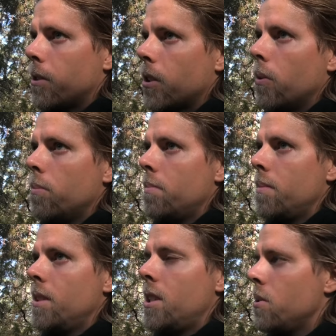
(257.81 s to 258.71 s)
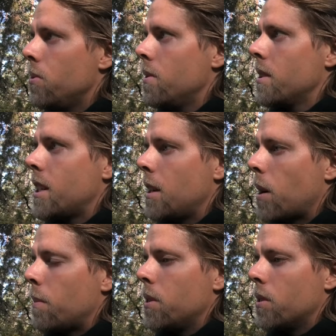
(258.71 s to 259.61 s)
So do keep
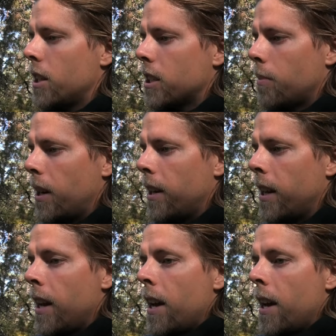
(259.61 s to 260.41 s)
up your discipline.